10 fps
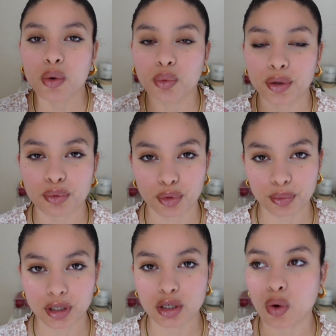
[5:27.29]
with
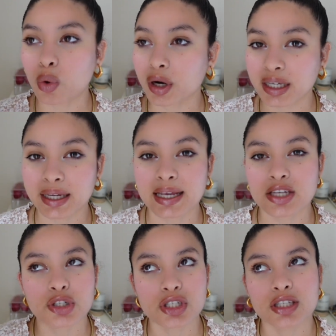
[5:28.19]
Ruby. Orchid
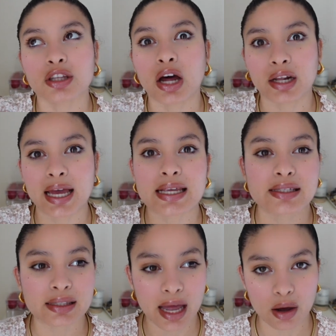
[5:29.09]
is just not
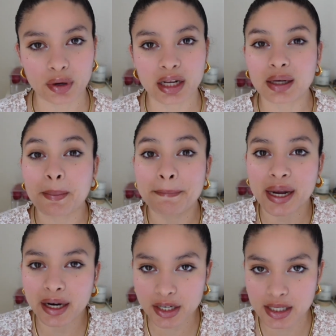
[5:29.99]
as loud in
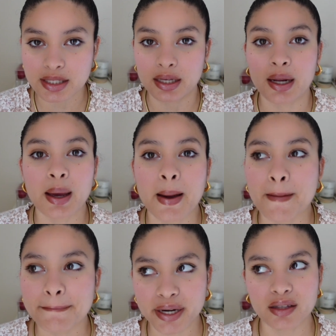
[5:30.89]
comparison,
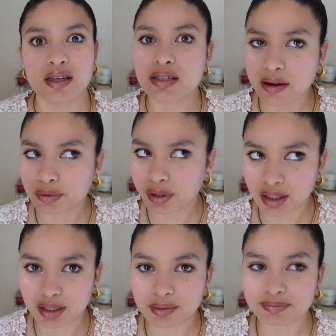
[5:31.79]
but it does have really
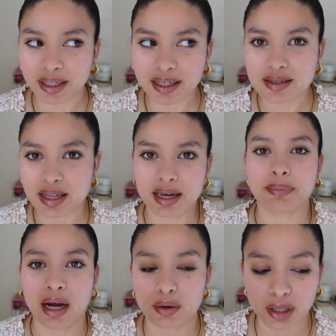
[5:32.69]
good like staying
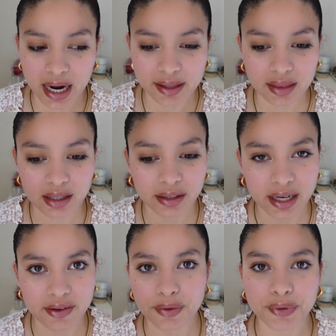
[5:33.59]
power. I think
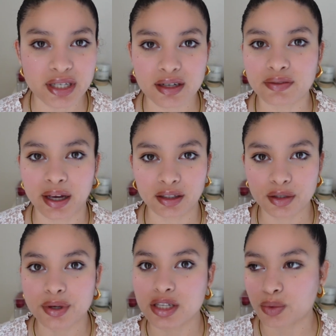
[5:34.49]
that even retail
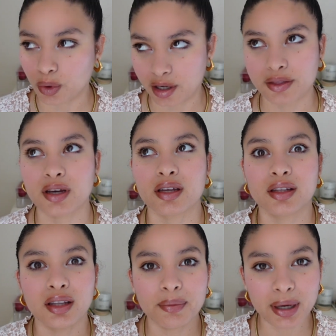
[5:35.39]
value is worth
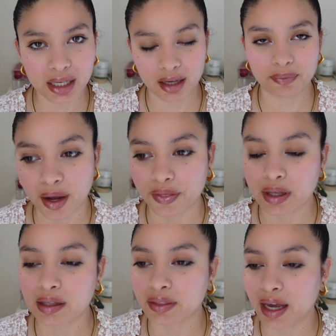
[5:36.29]
the money. I
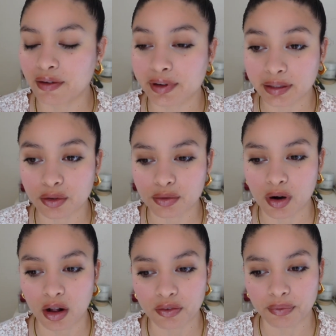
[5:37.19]
think that Viktor and
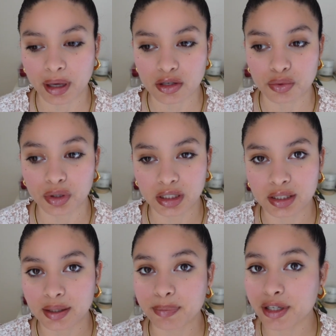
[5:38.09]
Rolf makes really
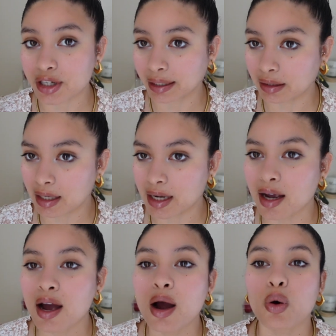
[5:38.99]
good projecting
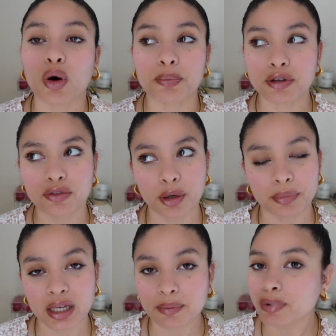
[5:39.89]
or
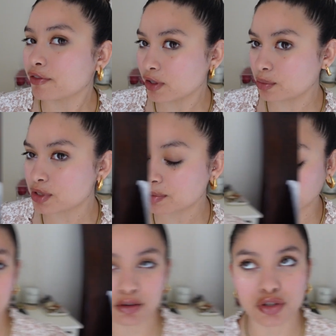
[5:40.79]
performing perfumes.
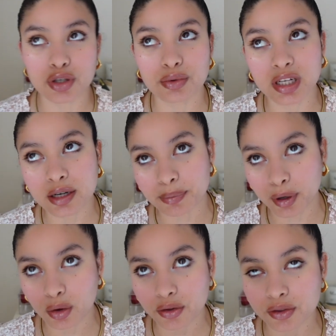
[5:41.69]
Now, do you need
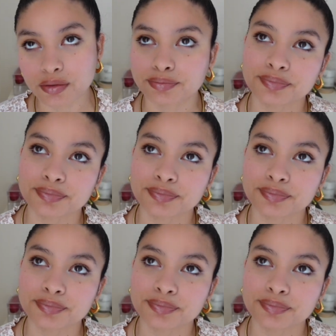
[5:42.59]
both?